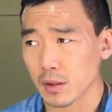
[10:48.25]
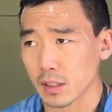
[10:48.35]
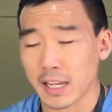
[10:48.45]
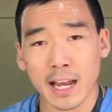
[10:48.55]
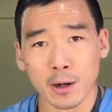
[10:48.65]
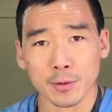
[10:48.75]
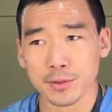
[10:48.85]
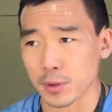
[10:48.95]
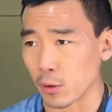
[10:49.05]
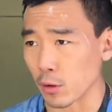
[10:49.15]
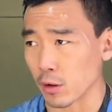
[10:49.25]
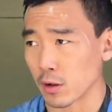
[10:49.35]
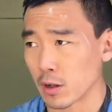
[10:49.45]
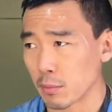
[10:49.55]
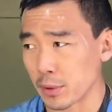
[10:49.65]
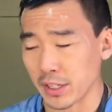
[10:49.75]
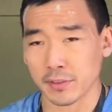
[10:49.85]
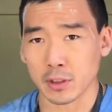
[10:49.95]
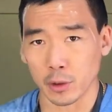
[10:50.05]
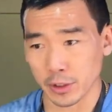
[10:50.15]
gowns or
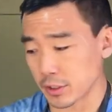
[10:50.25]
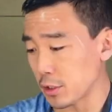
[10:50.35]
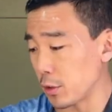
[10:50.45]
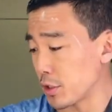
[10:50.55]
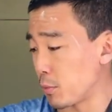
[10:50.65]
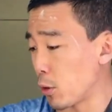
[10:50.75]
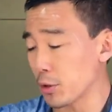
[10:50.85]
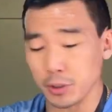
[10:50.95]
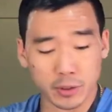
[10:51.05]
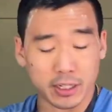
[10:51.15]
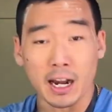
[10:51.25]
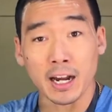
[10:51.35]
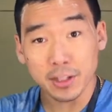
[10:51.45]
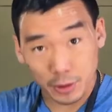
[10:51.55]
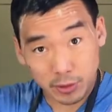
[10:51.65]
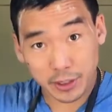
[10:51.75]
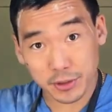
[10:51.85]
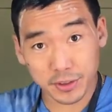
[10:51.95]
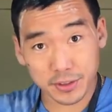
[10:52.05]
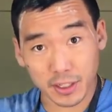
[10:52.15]
protective clothing so the spores don't get on you, as you
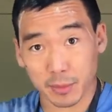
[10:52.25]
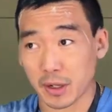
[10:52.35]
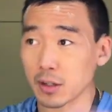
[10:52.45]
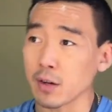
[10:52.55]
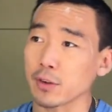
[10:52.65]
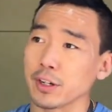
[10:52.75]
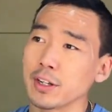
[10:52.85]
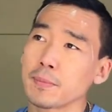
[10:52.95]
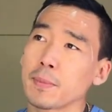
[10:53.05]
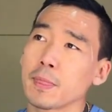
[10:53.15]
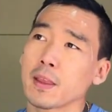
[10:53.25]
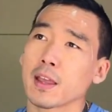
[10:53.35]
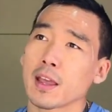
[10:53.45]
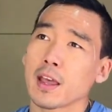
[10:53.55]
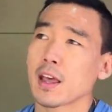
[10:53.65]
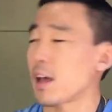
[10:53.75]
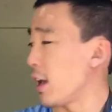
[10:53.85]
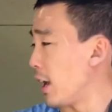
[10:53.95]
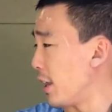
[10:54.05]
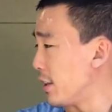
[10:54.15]
can see I'm now covered in it,
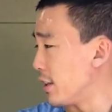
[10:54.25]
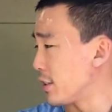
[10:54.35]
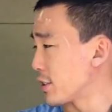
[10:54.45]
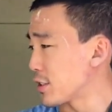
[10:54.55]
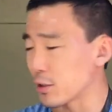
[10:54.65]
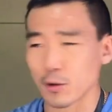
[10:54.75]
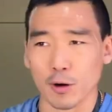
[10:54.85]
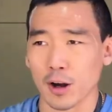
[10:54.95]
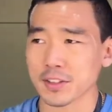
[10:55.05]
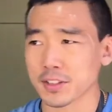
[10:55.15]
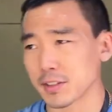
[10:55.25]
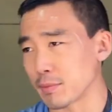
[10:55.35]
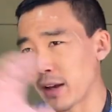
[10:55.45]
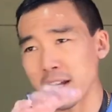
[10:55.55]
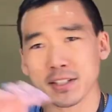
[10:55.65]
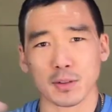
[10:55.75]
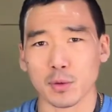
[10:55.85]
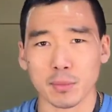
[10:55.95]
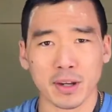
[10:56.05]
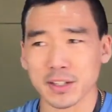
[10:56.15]
and then just the cross mask to
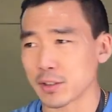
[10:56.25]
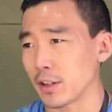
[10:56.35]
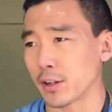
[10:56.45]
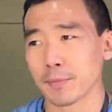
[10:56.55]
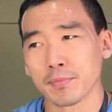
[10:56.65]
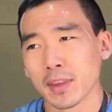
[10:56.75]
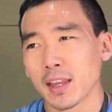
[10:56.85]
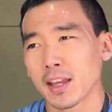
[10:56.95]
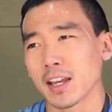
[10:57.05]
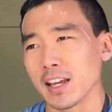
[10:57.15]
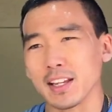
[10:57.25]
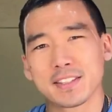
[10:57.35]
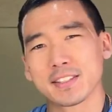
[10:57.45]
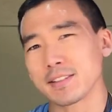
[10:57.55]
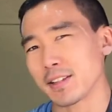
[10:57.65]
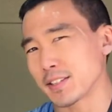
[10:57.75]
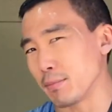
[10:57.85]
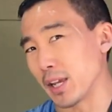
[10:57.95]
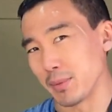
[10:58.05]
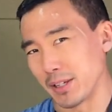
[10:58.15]
one mask to another, it's a
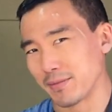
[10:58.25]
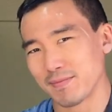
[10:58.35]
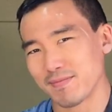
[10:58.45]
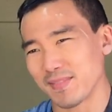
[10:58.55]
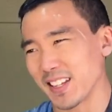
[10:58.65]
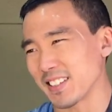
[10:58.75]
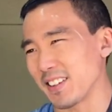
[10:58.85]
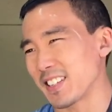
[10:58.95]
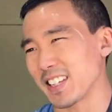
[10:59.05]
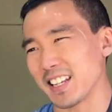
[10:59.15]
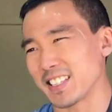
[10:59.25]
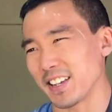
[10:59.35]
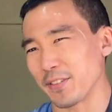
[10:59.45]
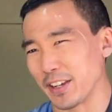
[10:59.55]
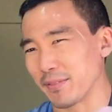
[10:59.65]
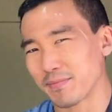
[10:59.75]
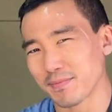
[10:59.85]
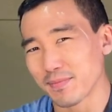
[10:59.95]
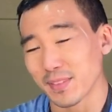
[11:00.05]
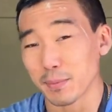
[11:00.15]
maybe. It's iffy.
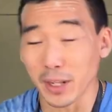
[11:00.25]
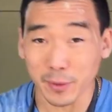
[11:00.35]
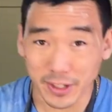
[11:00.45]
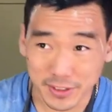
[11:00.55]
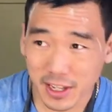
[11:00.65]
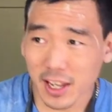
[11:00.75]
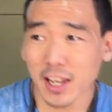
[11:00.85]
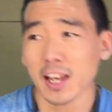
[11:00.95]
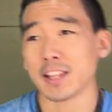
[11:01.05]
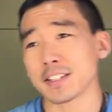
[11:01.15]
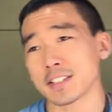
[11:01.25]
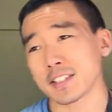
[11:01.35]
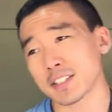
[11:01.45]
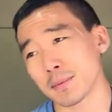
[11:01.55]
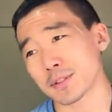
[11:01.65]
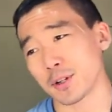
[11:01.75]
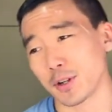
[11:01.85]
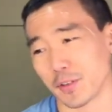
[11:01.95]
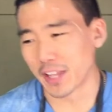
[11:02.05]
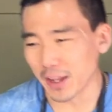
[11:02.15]
But anyways, this is this episode
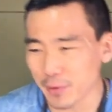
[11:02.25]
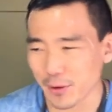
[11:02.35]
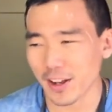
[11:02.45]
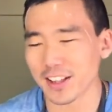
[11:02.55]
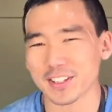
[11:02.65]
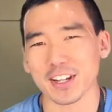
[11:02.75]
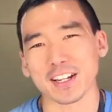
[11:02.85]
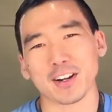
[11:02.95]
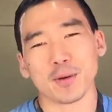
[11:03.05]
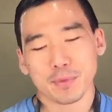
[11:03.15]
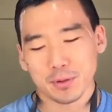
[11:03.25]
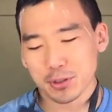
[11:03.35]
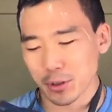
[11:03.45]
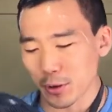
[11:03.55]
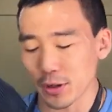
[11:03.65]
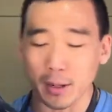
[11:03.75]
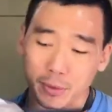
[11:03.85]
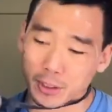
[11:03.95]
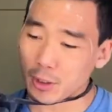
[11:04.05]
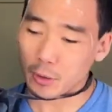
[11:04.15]
Gamer Reality Check. I hope you enjoyed. I'm
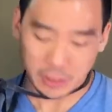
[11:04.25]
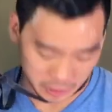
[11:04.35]
gonna go take